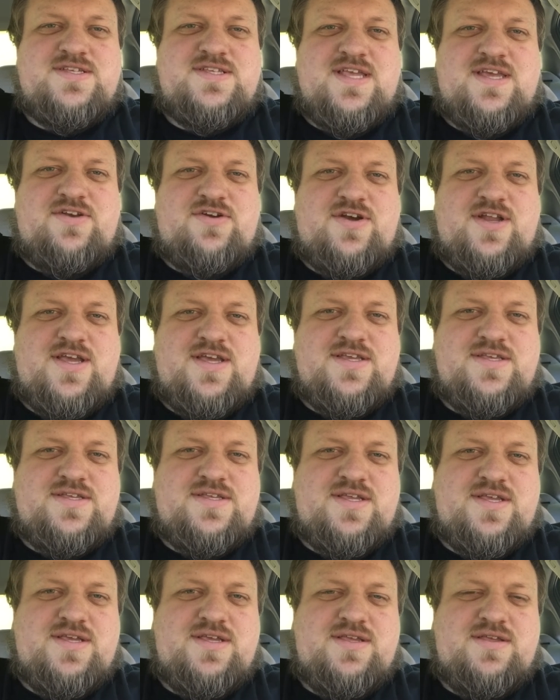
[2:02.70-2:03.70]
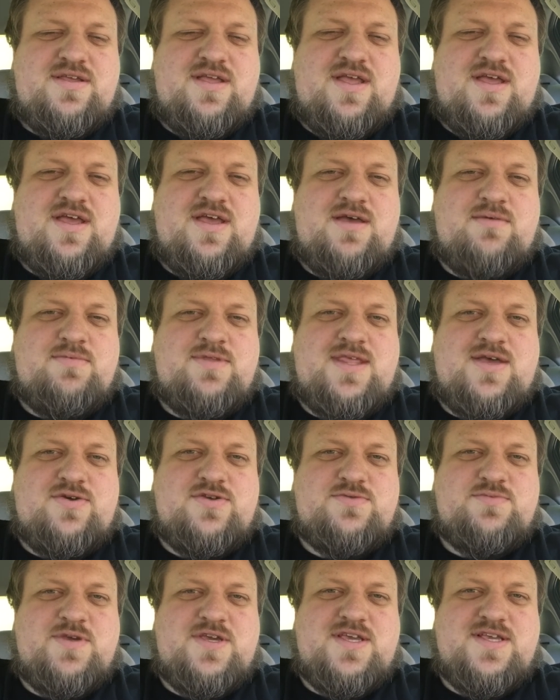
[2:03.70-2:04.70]
standardized. But that
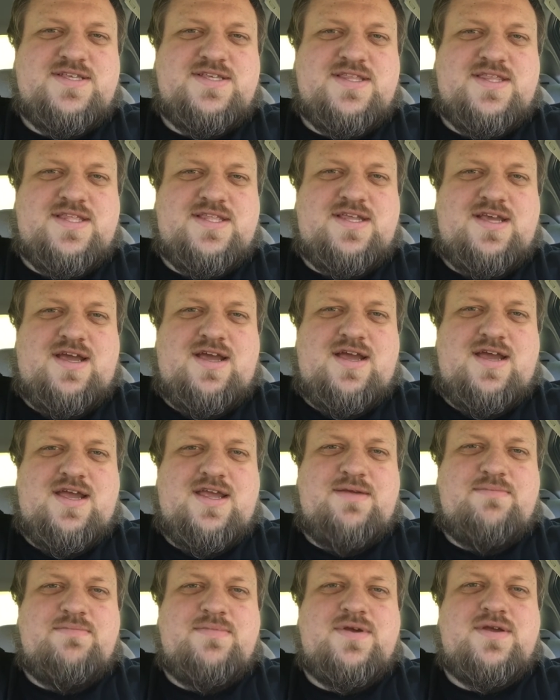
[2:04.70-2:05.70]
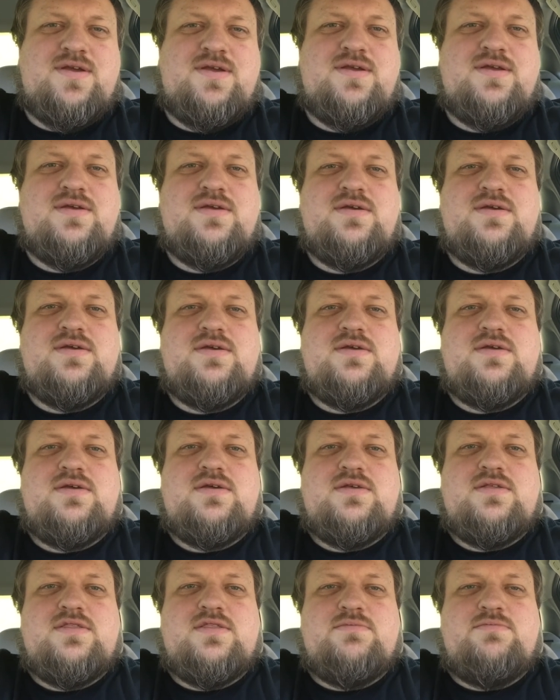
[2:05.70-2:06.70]
was because at the time
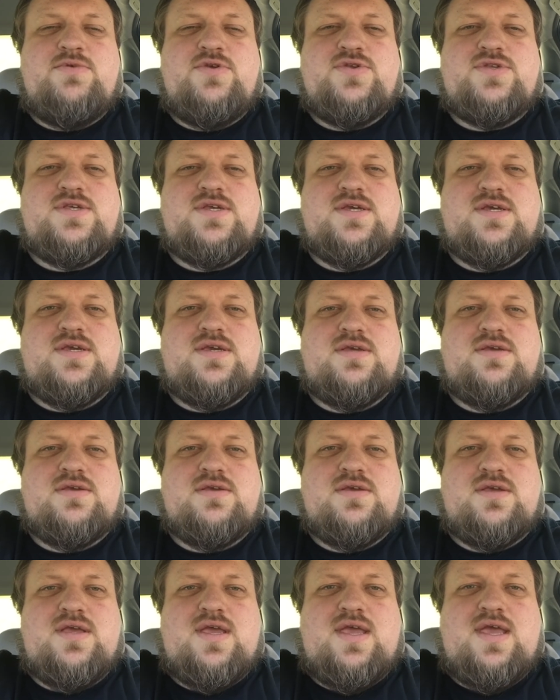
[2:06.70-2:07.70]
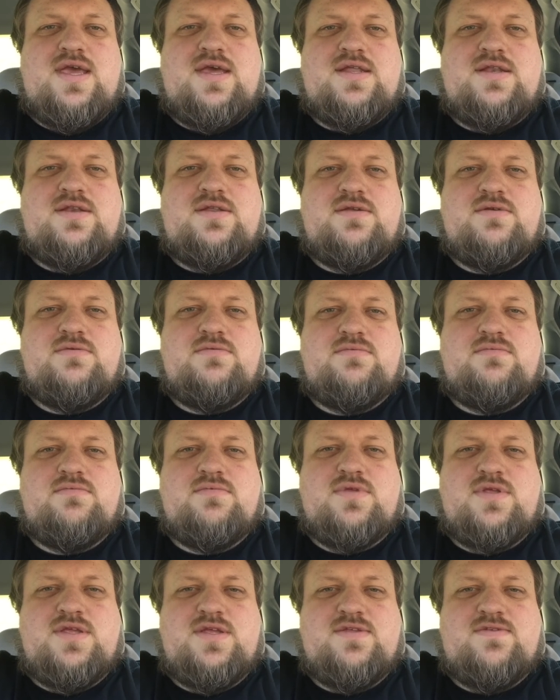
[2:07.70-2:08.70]
the music had
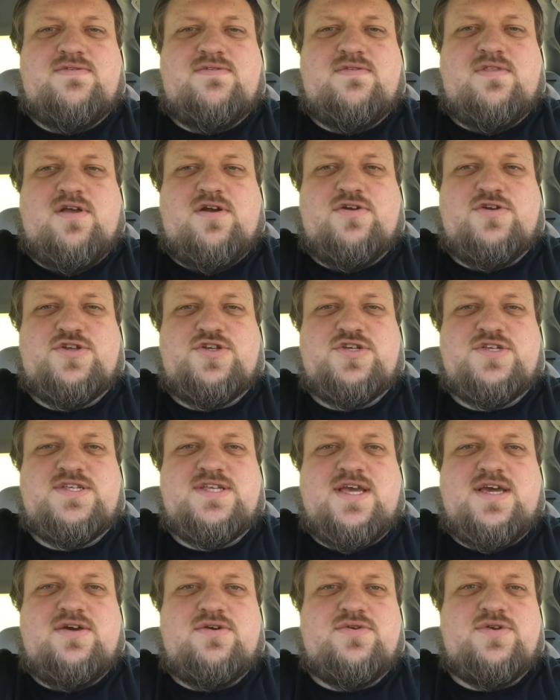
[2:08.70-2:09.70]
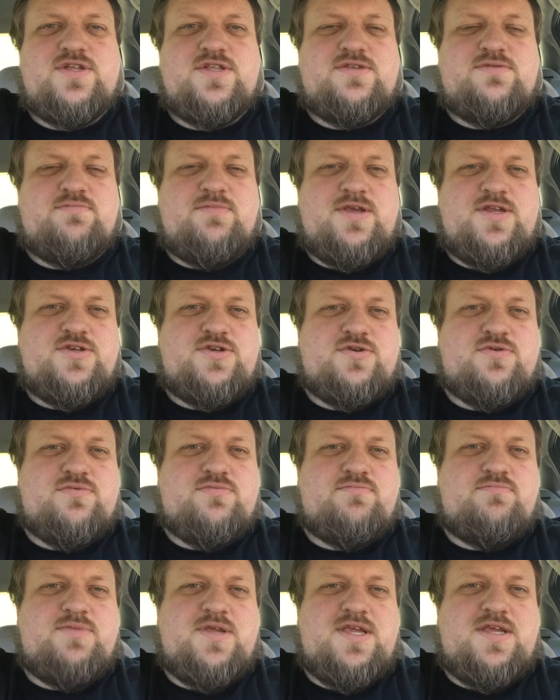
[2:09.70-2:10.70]
its large sound, its major
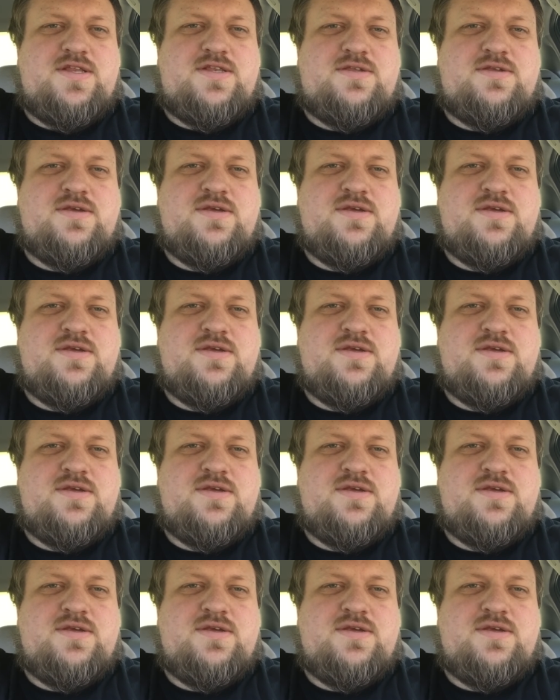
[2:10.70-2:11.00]
beat